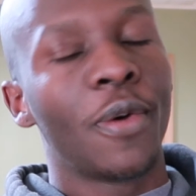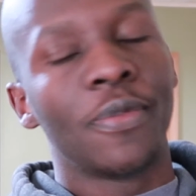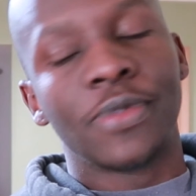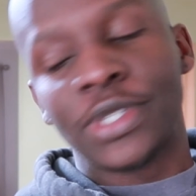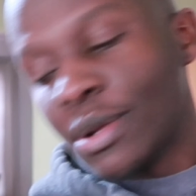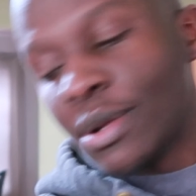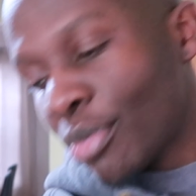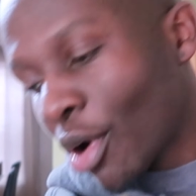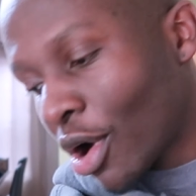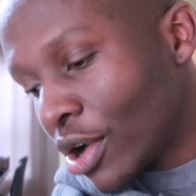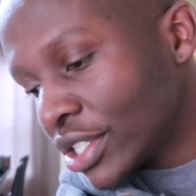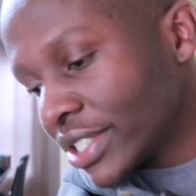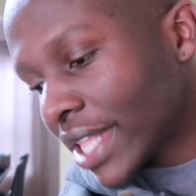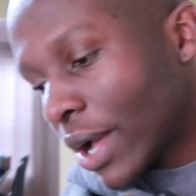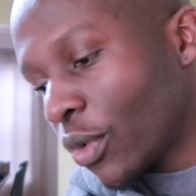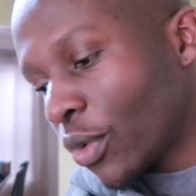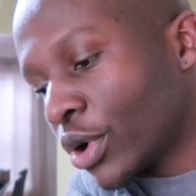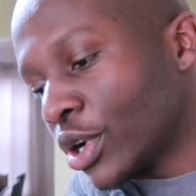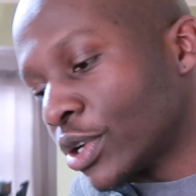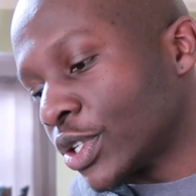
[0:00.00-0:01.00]
some parts
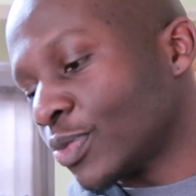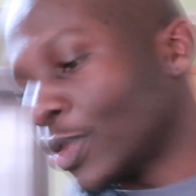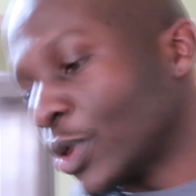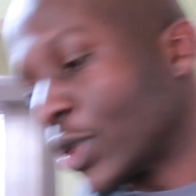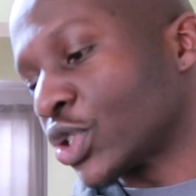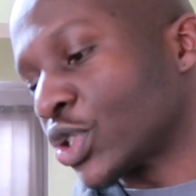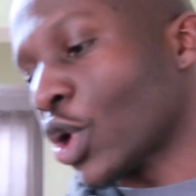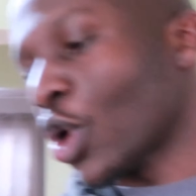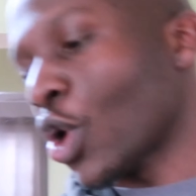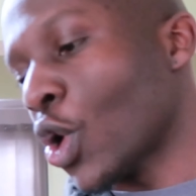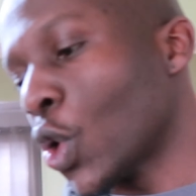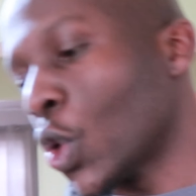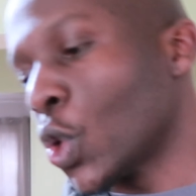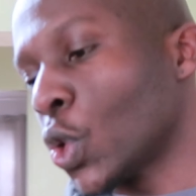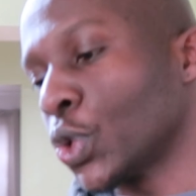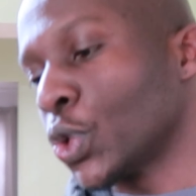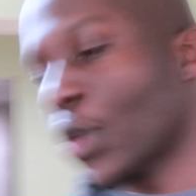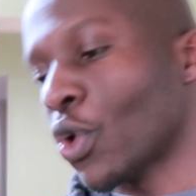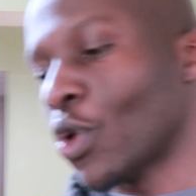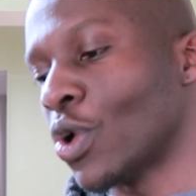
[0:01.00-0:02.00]
that were supposed to
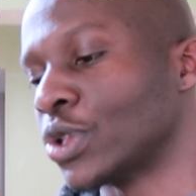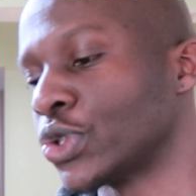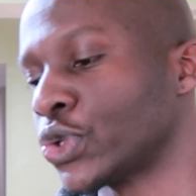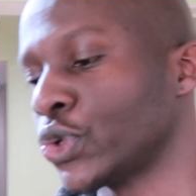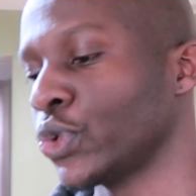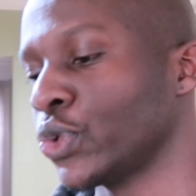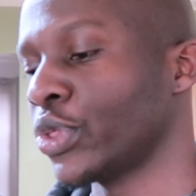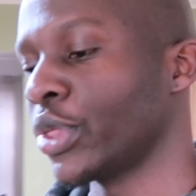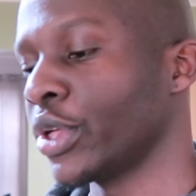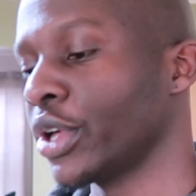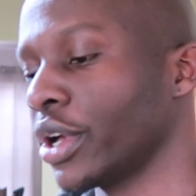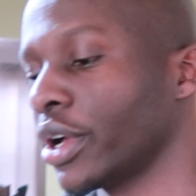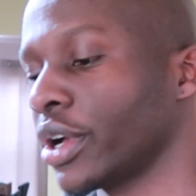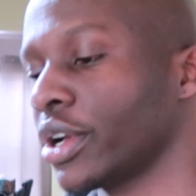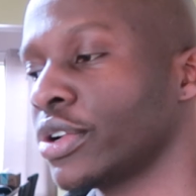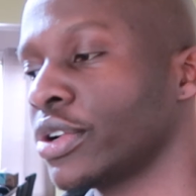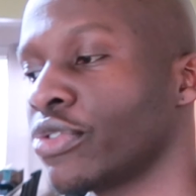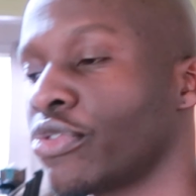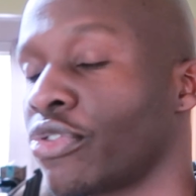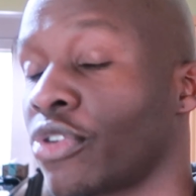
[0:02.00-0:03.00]
hold onto
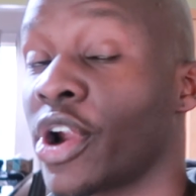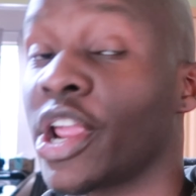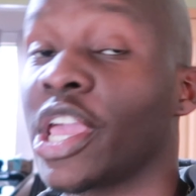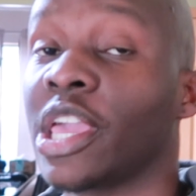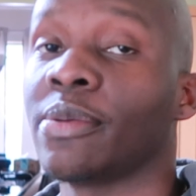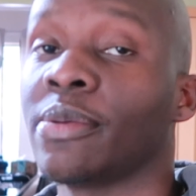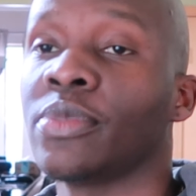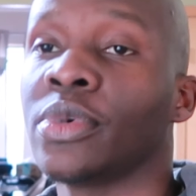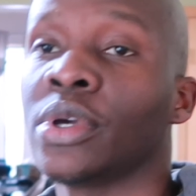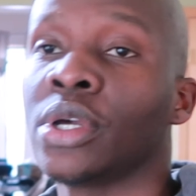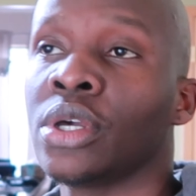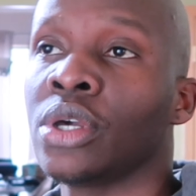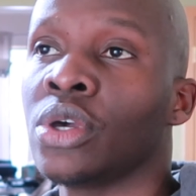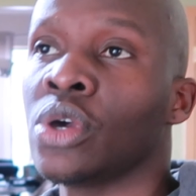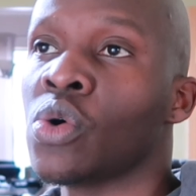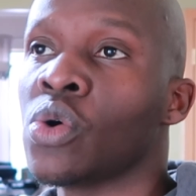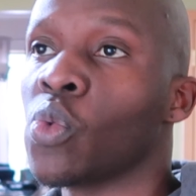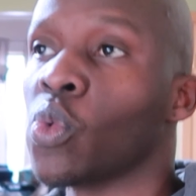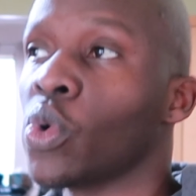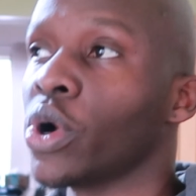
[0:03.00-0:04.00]
the frame
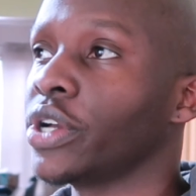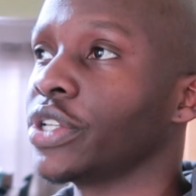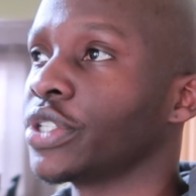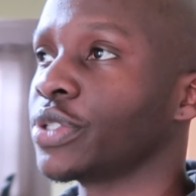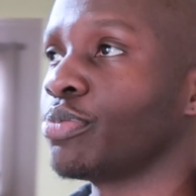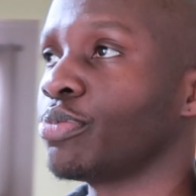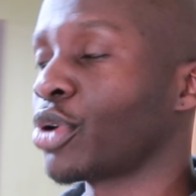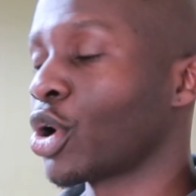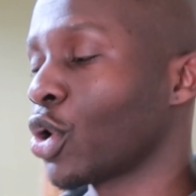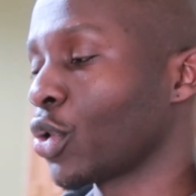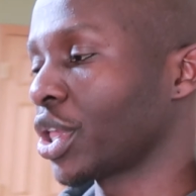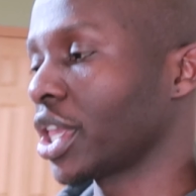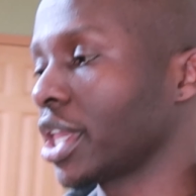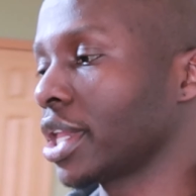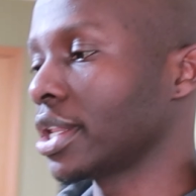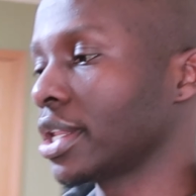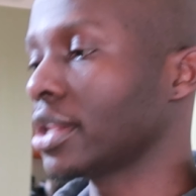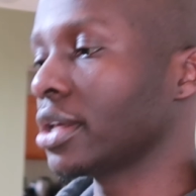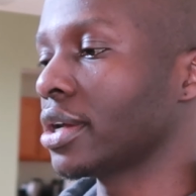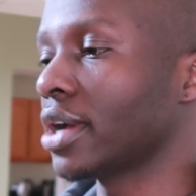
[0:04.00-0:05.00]
was
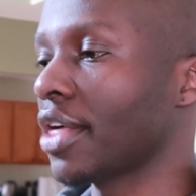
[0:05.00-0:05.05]
broken.